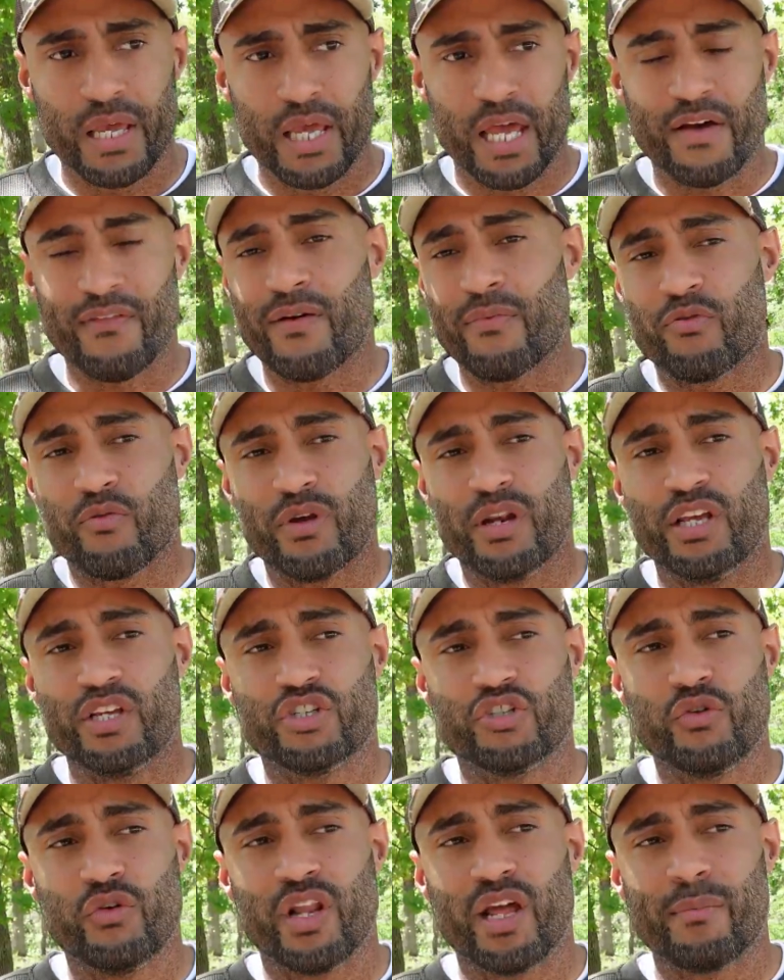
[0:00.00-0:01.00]
If I'm 3D
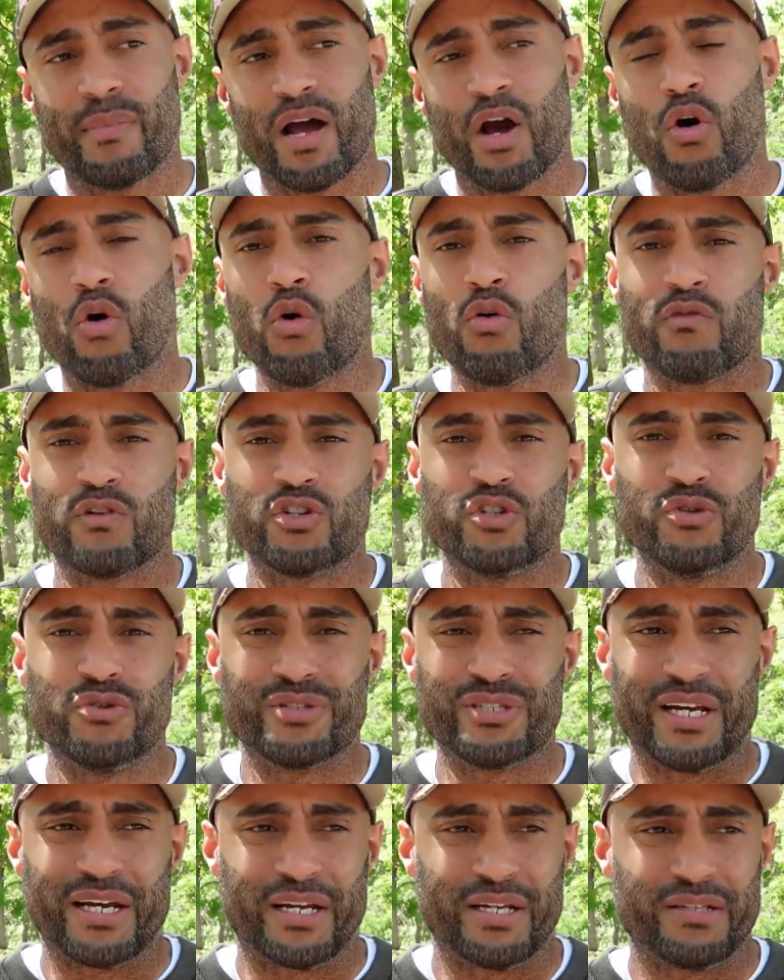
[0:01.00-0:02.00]
shooting, I might hold for 2
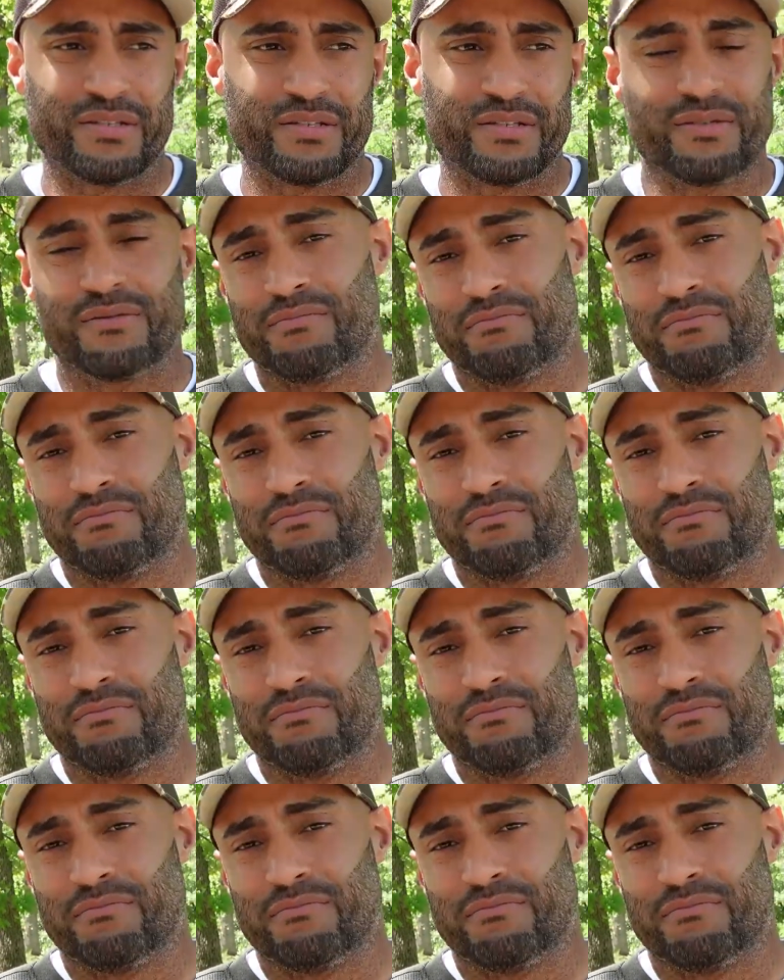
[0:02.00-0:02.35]
seconds,